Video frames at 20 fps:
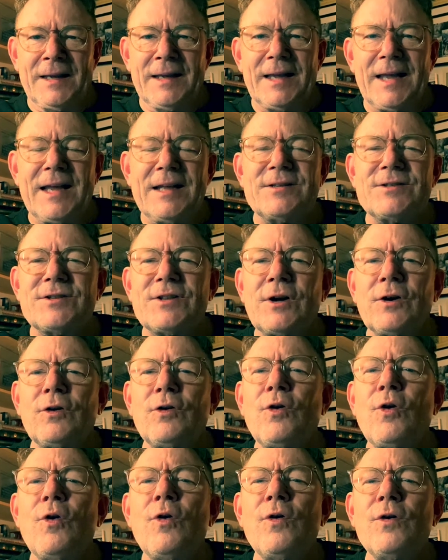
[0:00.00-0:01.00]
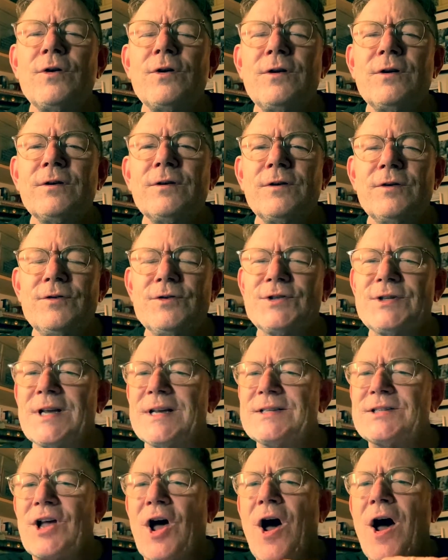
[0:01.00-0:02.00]
It's the Lord who
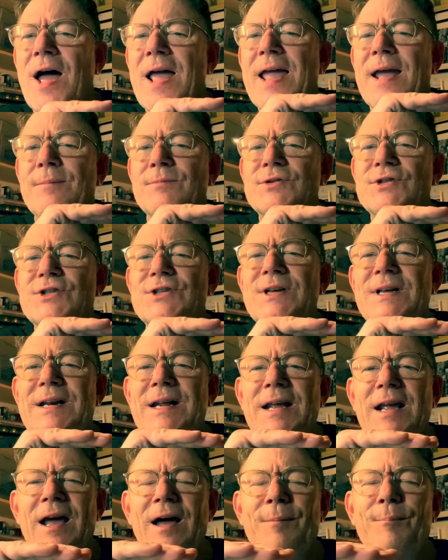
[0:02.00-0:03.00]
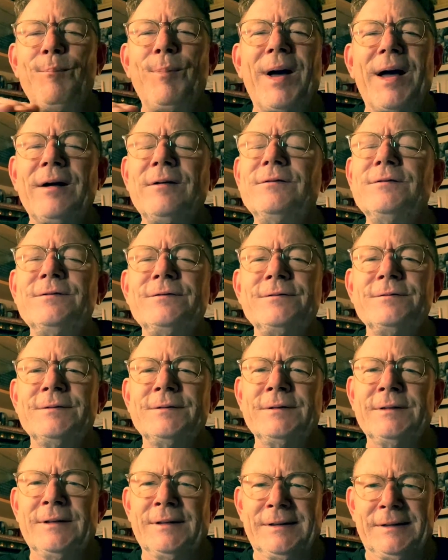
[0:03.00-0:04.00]
says, I am sitting above
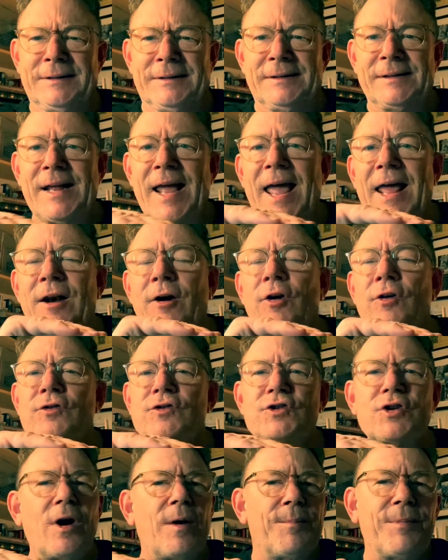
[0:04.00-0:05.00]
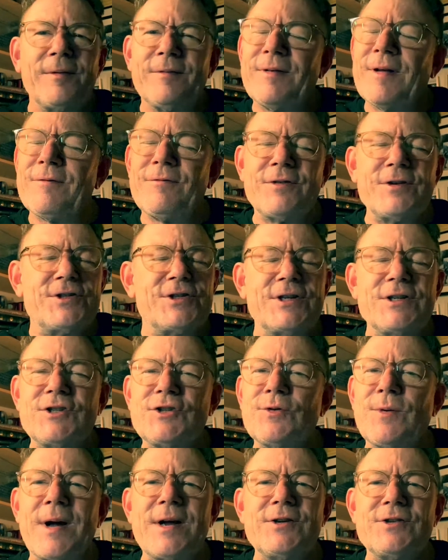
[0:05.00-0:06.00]
and on top of every
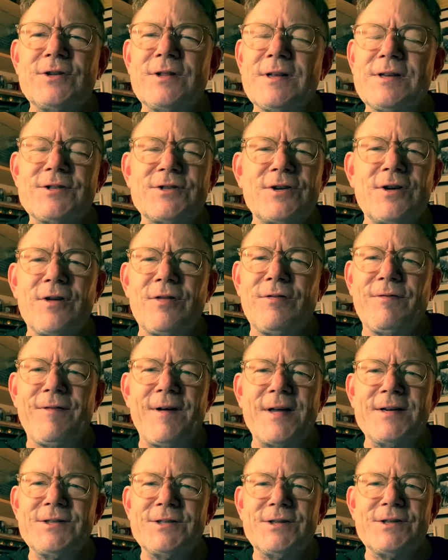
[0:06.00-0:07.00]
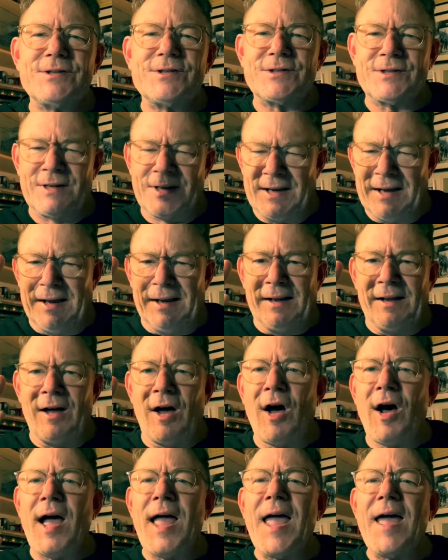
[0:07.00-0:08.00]
situation this earth faces.
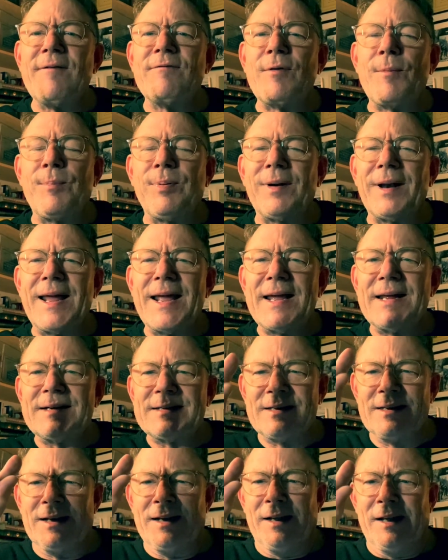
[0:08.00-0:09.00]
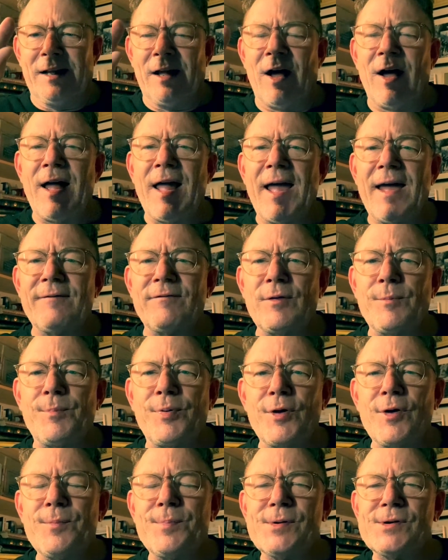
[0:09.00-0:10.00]
I have a plan. I have a
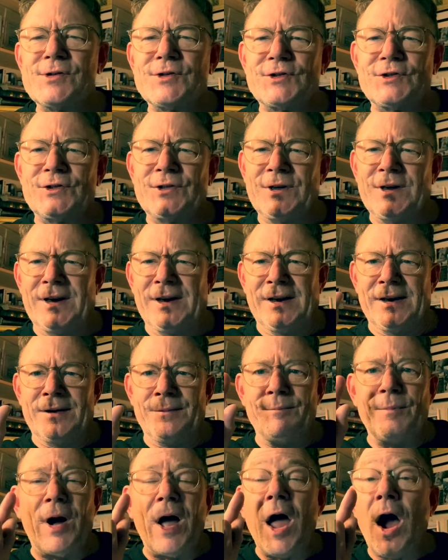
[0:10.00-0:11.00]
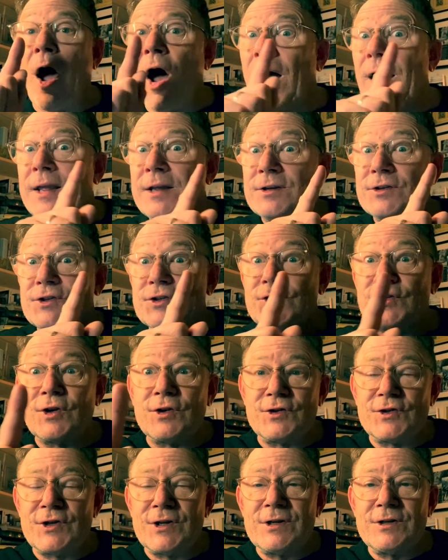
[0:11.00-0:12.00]
purpose. My eye is
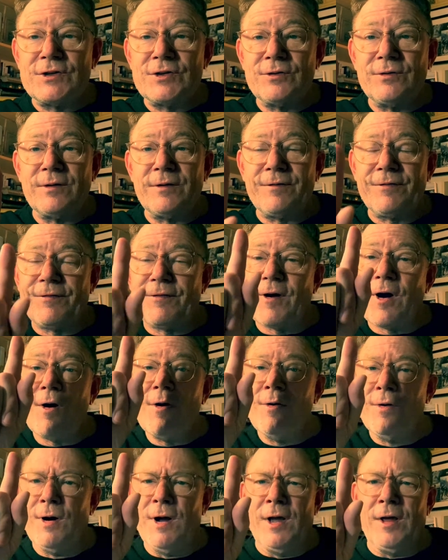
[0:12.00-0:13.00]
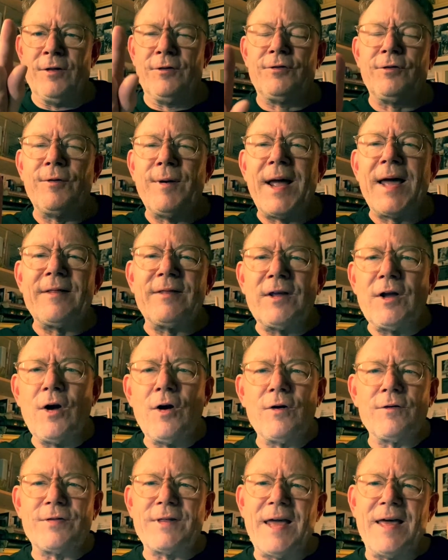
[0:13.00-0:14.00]
searching to and fro throughout the
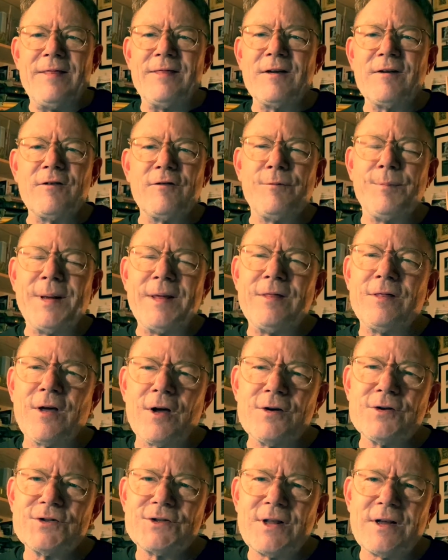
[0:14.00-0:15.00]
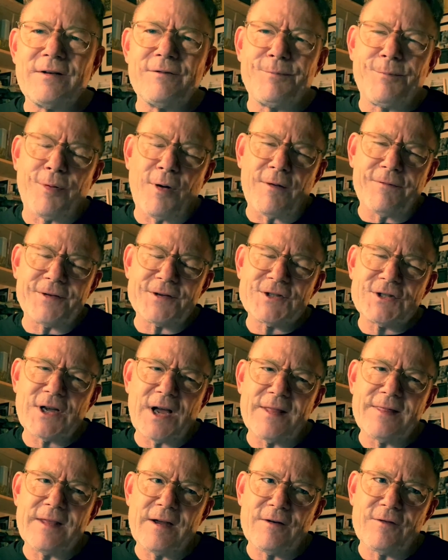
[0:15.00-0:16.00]
earth. And there have been those that have
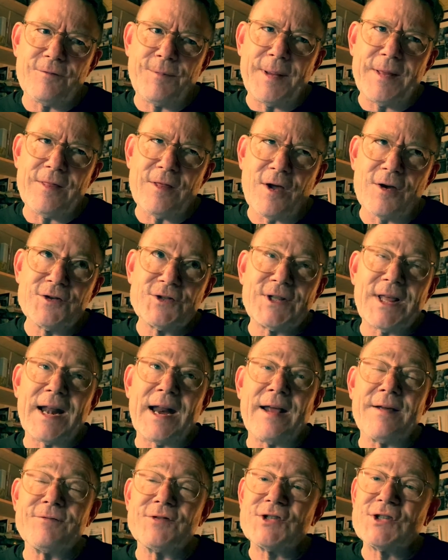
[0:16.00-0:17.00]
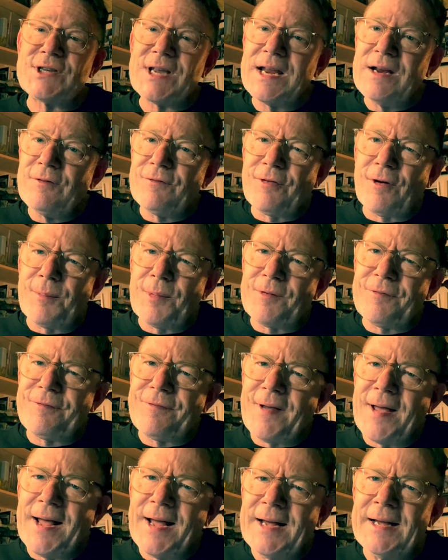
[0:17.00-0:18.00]
prophesied. There have been those that have seen from
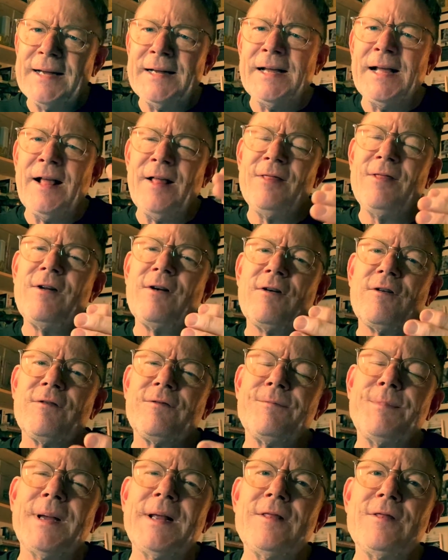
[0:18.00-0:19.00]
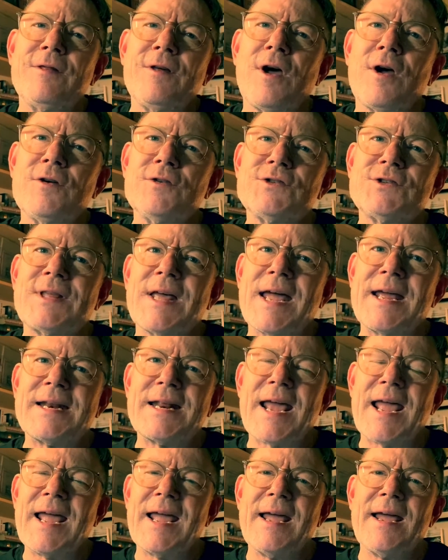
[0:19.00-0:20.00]
afar. There have been those that
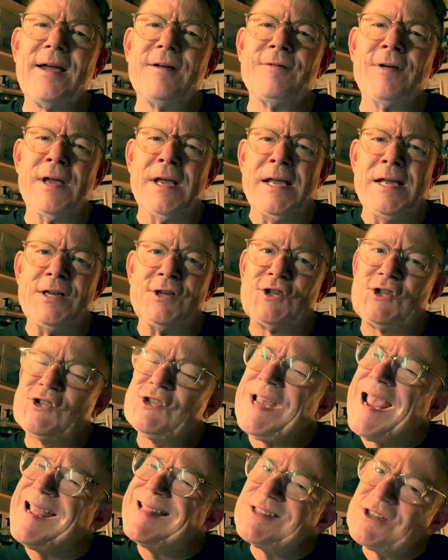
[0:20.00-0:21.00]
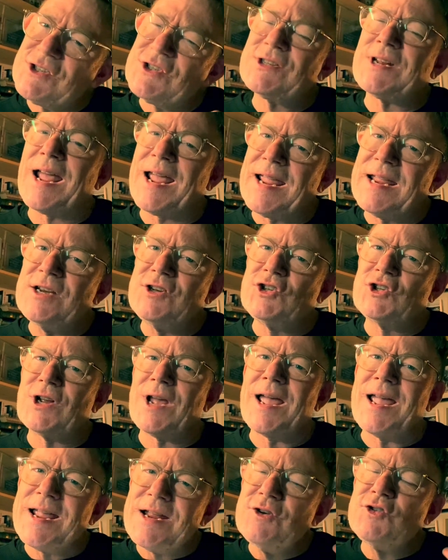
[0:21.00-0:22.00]
have sensed a
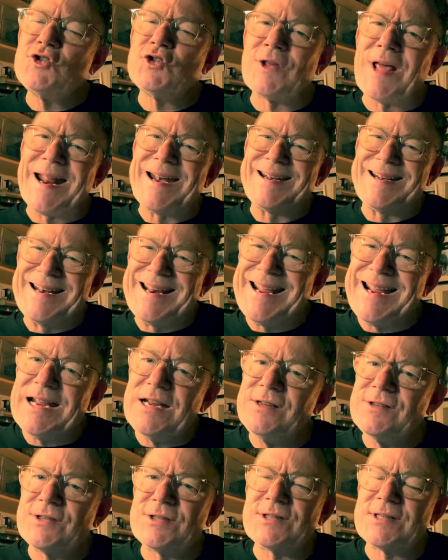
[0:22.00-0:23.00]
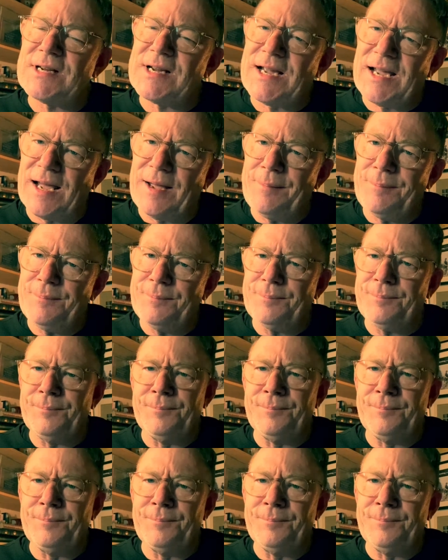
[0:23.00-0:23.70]
change that needs to come.